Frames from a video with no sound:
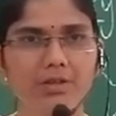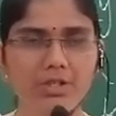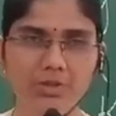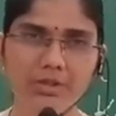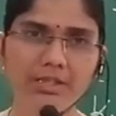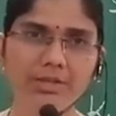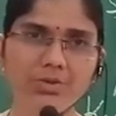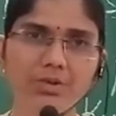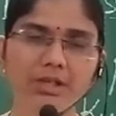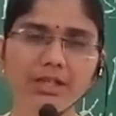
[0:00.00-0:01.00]
So dear
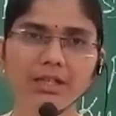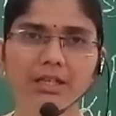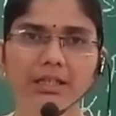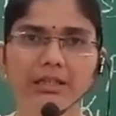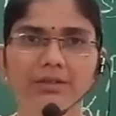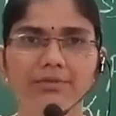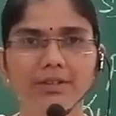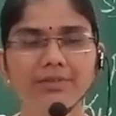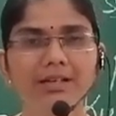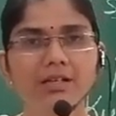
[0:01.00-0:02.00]
student,
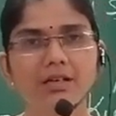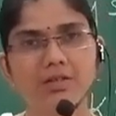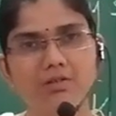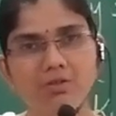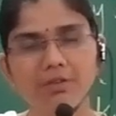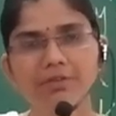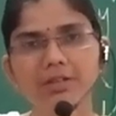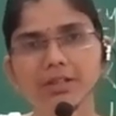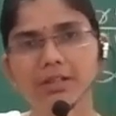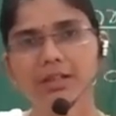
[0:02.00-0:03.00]
we will stop
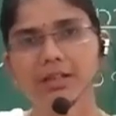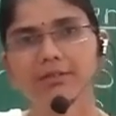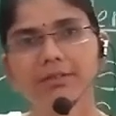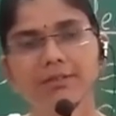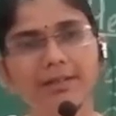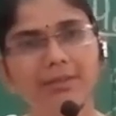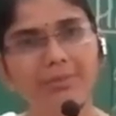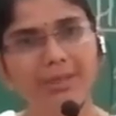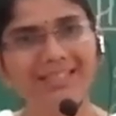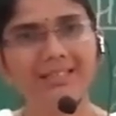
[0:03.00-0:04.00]
here. We
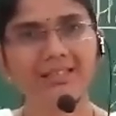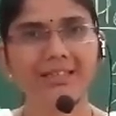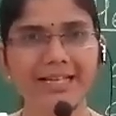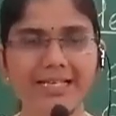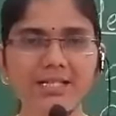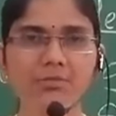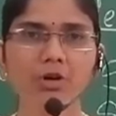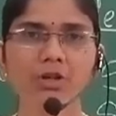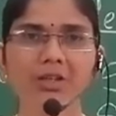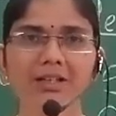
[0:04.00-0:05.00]
will meet in the next
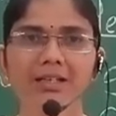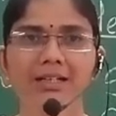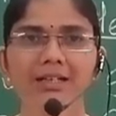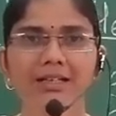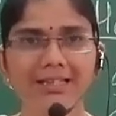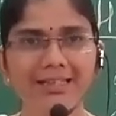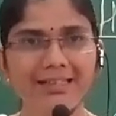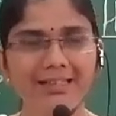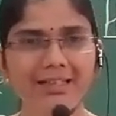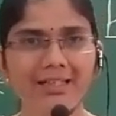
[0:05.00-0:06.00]
module. Till
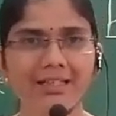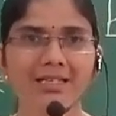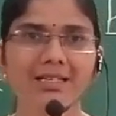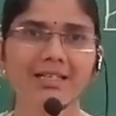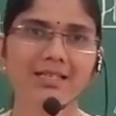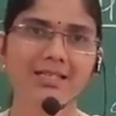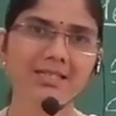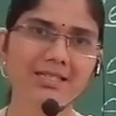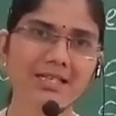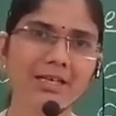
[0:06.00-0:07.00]
then,
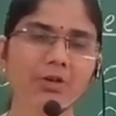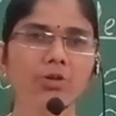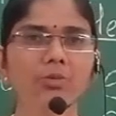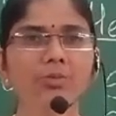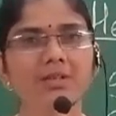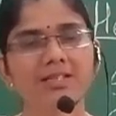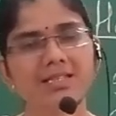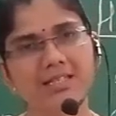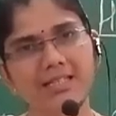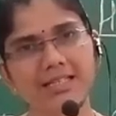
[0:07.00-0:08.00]
stay home,
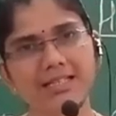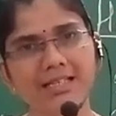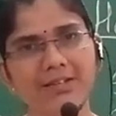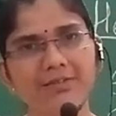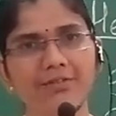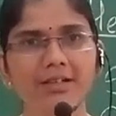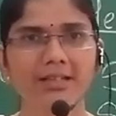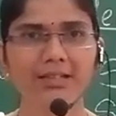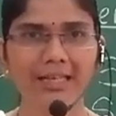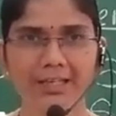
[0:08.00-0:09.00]
stay safe.
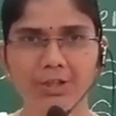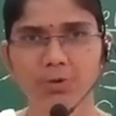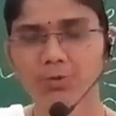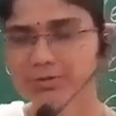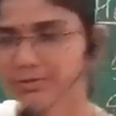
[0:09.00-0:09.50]
Thank you.